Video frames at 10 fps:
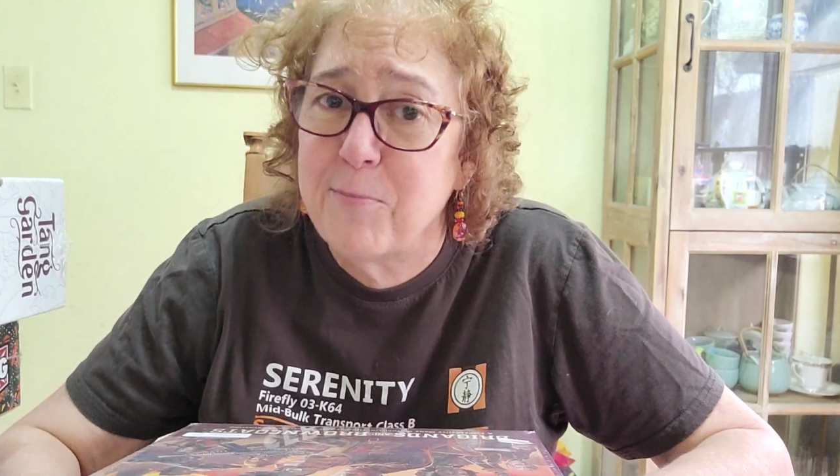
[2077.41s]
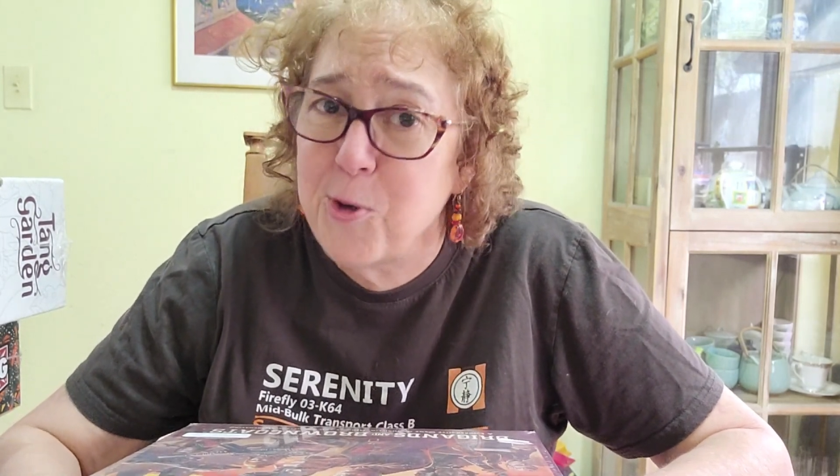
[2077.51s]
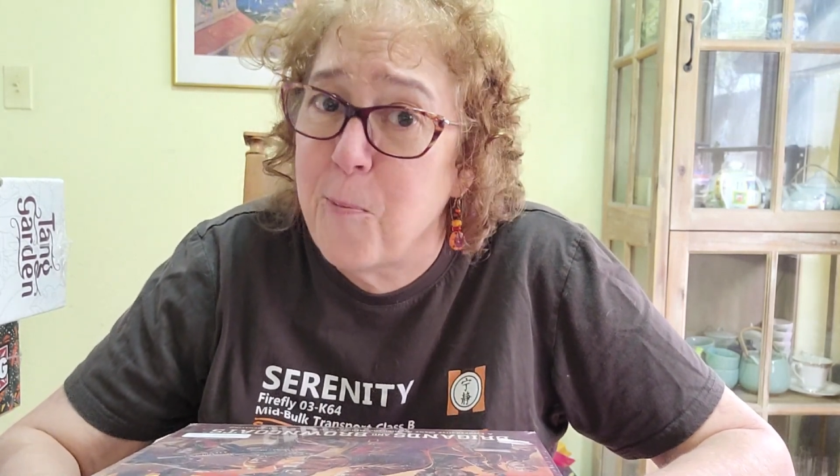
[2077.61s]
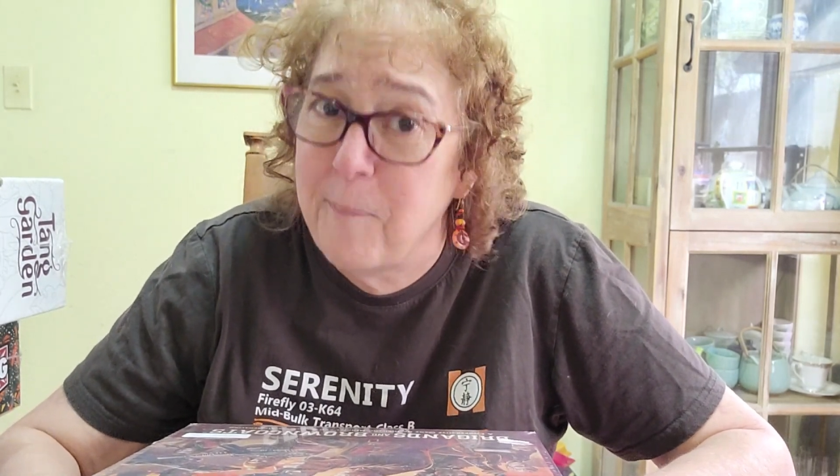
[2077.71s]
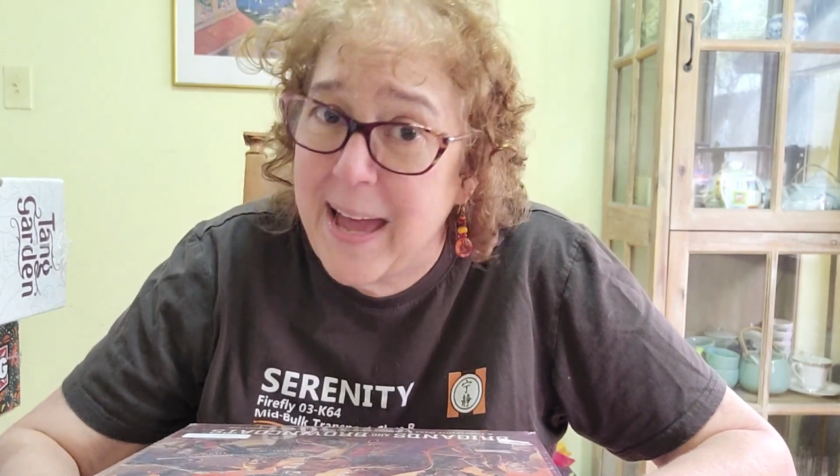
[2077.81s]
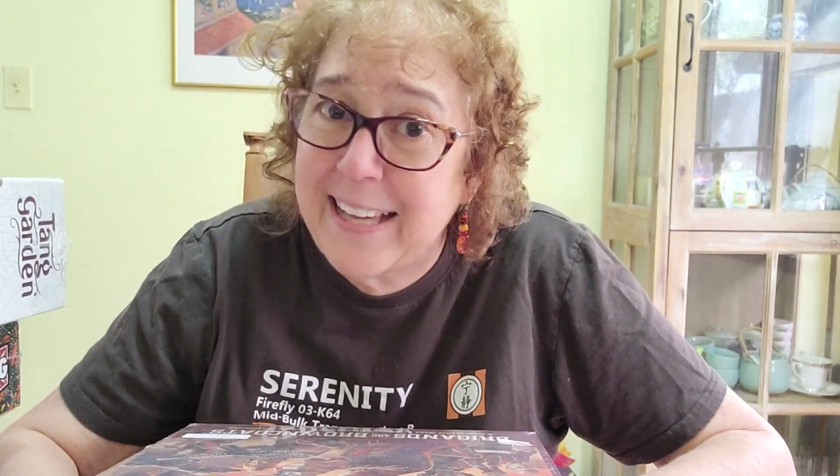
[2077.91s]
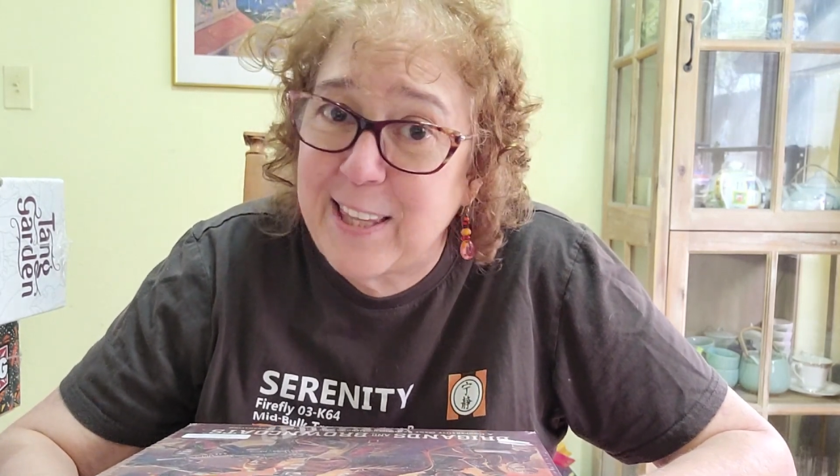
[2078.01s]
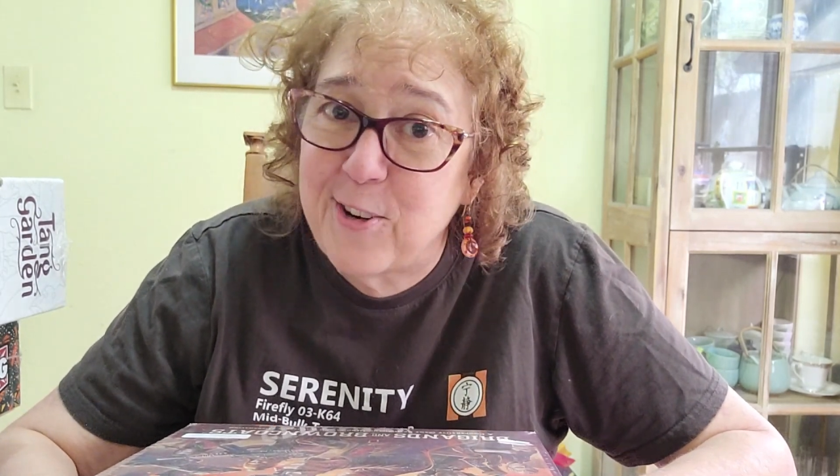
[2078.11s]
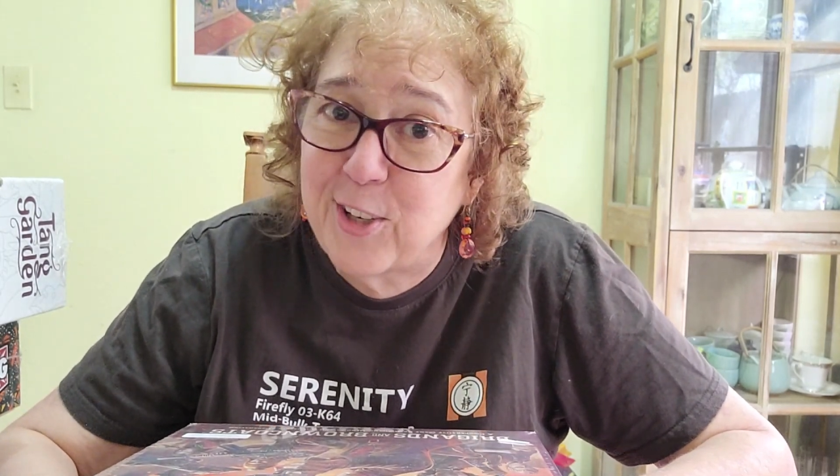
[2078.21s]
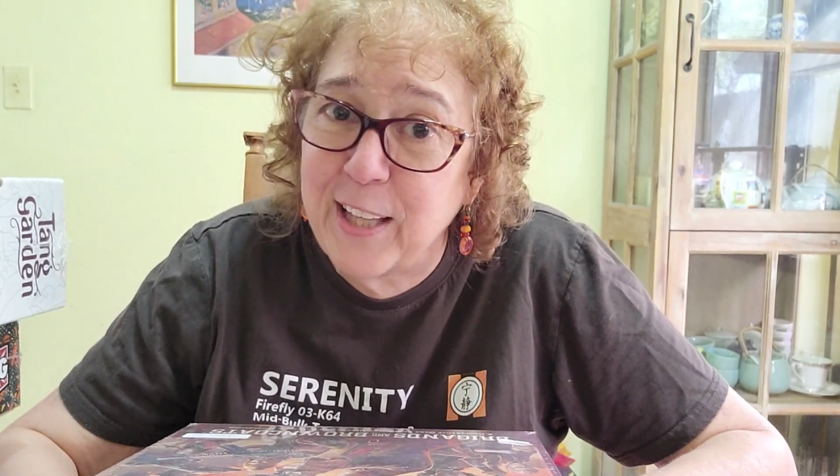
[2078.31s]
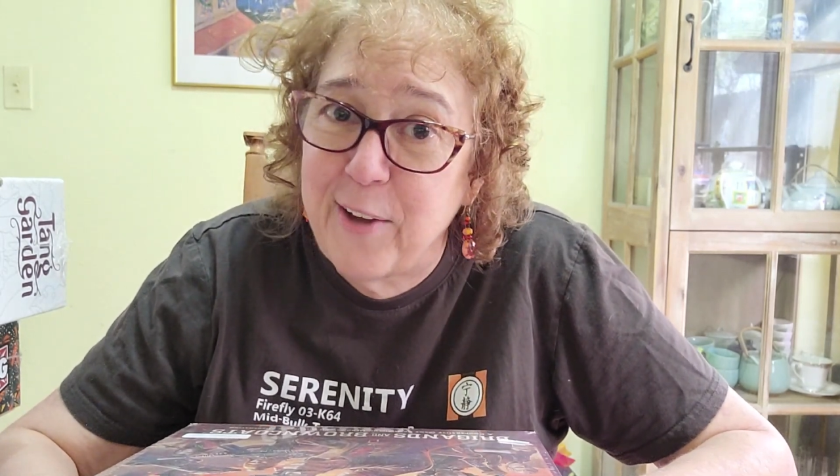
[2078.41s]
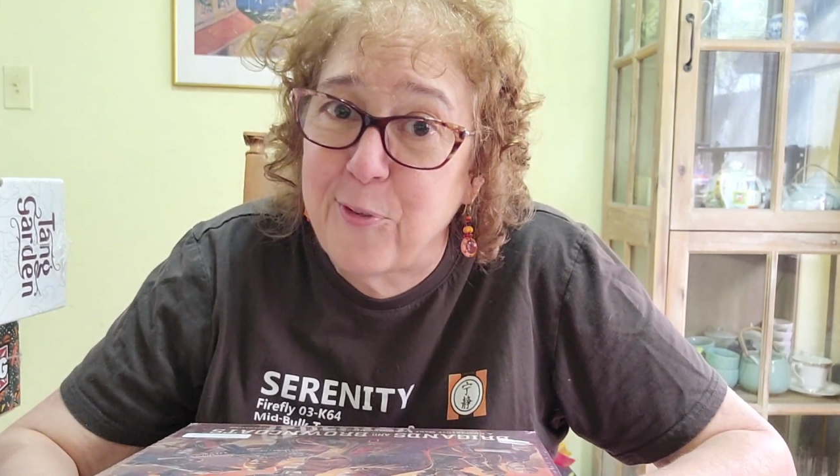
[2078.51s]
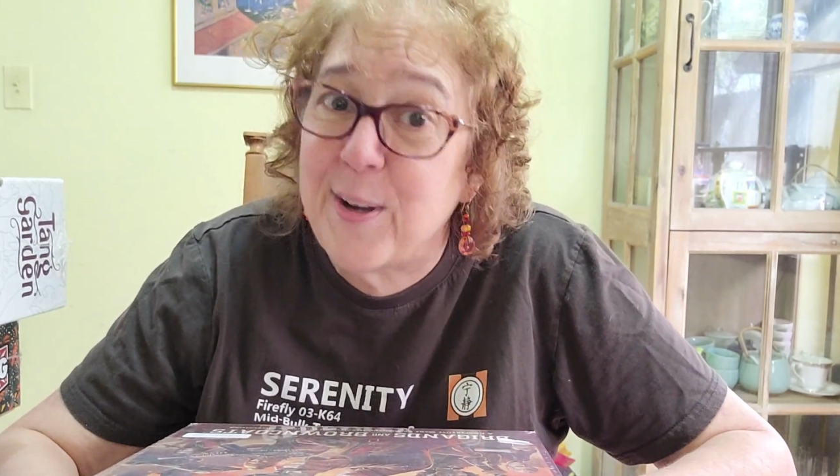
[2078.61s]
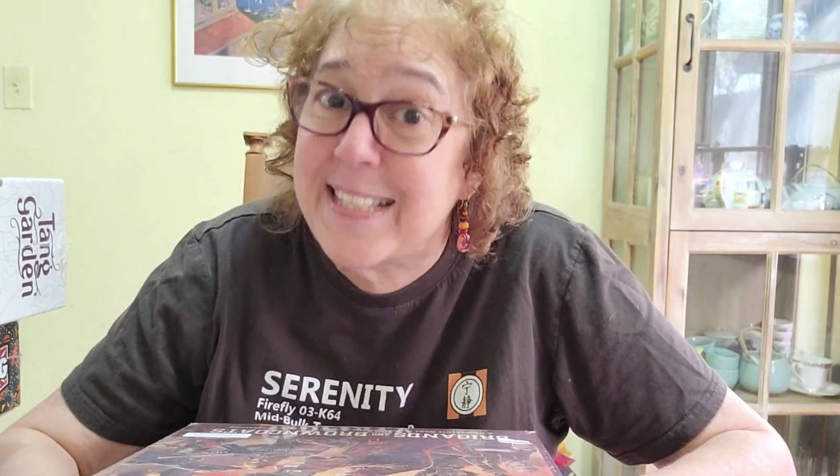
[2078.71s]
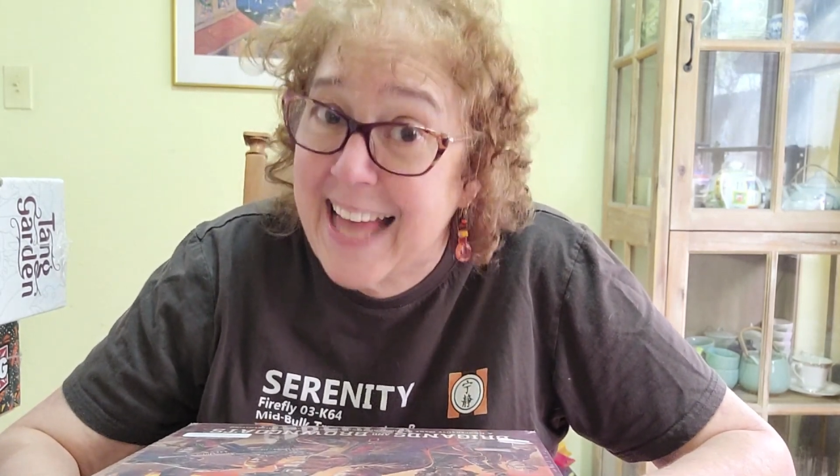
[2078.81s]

to make their deliveries,